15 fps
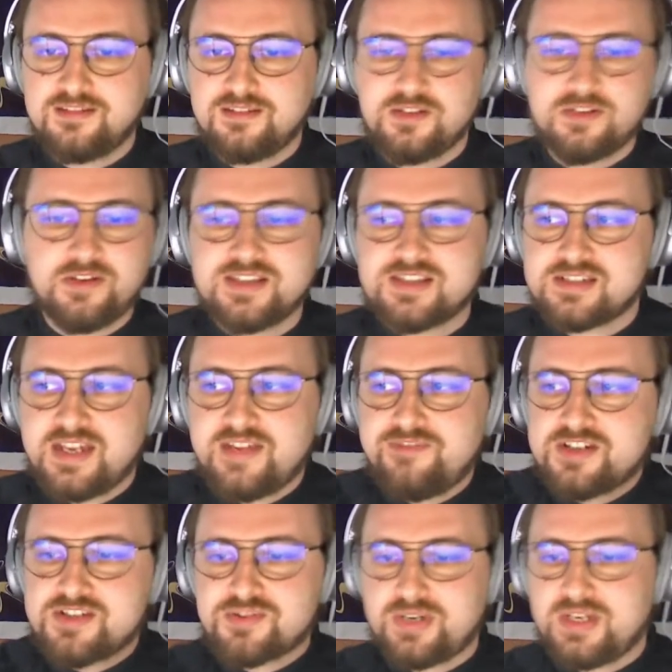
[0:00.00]
it's
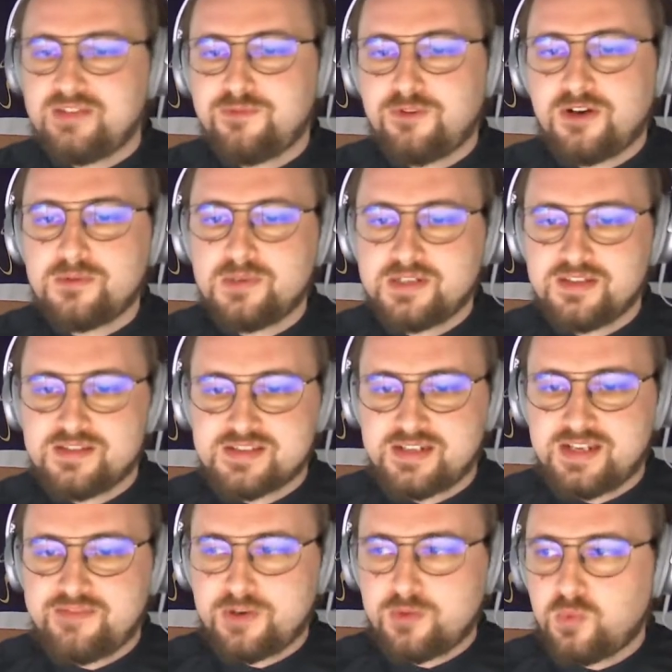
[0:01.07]
never straightforward. It's
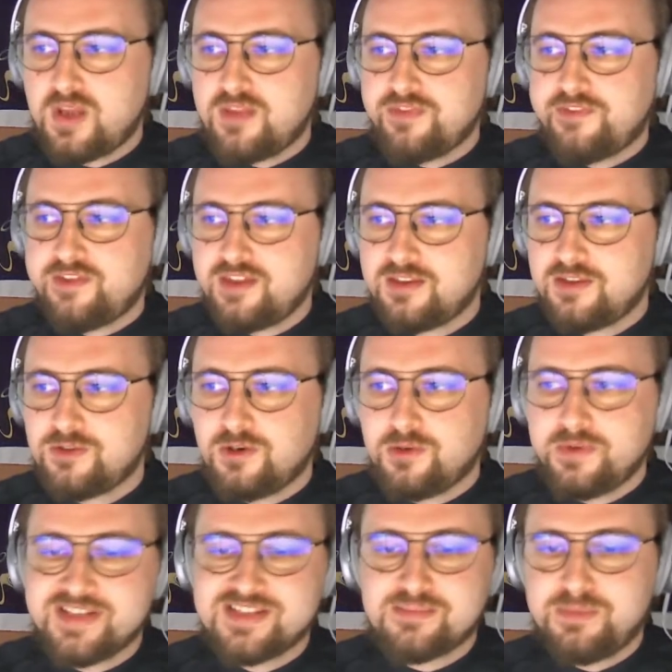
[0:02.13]
never one thing. You
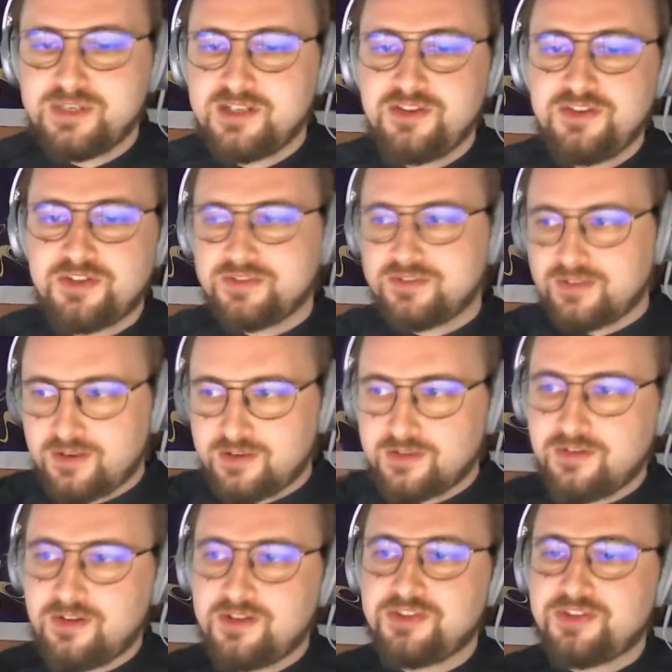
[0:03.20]
always build
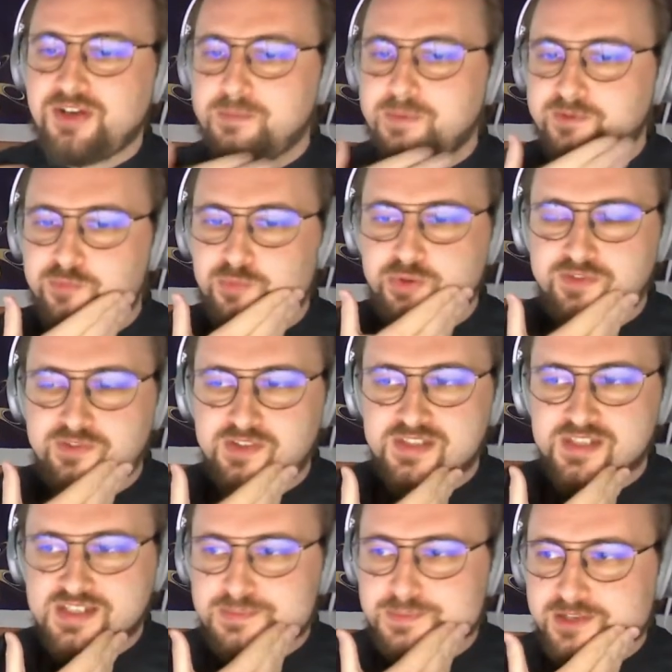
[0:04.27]
on top of
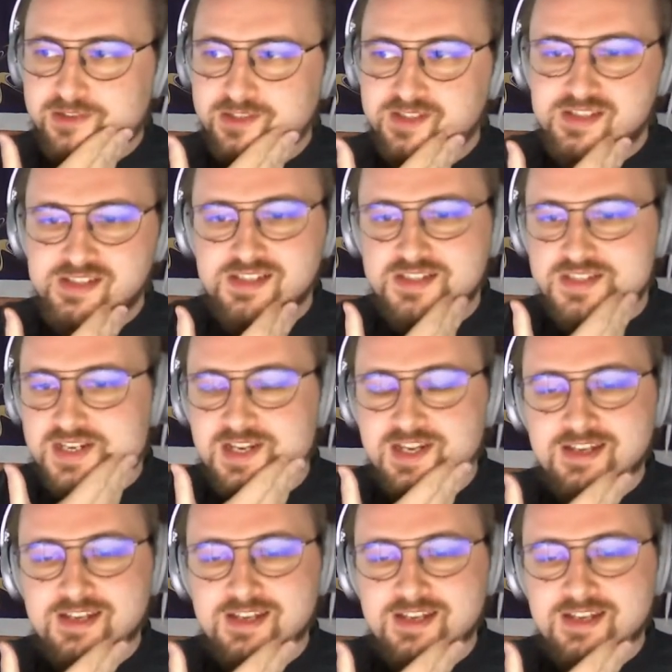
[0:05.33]
previous experiences.